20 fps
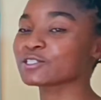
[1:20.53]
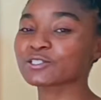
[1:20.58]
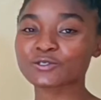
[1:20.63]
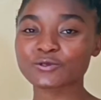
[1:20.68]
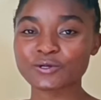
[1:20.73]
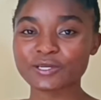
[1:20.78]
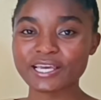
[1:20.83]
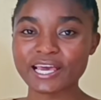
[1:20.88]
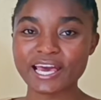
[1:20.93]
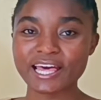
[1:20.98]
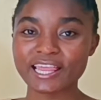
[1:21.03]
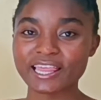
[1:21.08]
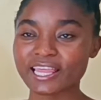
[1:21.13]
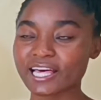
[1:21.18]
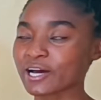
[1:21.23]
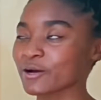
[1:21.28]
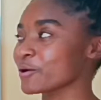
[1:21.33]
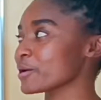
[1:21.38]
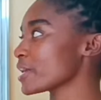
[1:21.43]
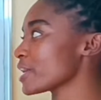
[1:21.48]

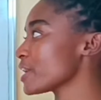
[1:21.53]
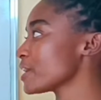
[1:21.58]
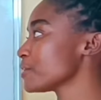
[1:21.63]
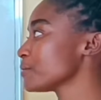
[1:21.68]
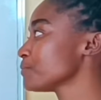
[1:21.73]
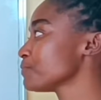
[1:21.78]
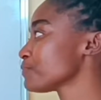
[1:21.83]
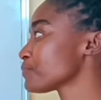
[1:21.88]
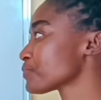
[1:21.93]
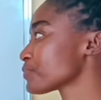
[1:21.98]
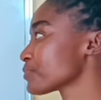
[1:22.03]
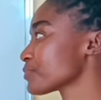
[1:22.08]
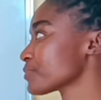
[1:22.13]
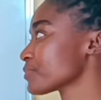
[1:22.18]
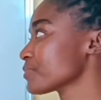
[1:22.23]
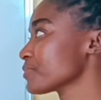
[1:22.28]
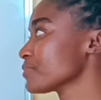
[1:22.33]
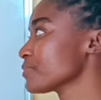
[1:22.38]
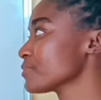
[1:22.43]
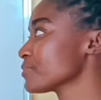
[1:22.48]
together, okay?
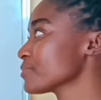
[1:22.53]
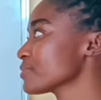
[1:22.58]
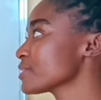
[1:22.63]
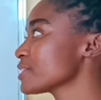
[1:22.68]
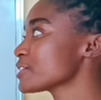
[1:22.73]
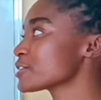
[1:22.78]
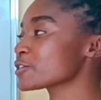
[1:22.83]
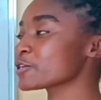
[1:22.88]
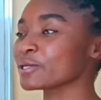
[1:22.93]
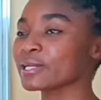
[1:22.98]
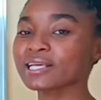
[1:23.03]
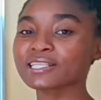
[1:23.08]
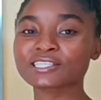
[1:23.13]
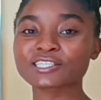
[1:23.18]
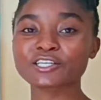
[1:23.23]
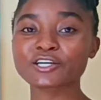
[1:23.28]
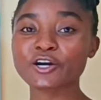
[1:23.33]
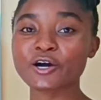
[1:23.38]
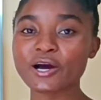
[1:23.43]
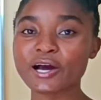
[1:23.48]
So
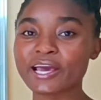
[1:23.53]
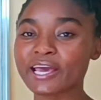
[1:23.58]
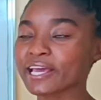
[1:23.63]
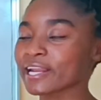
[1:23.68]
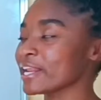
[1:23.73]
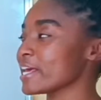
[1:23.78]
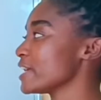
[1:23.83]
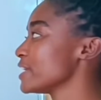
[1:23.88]
let's go ahead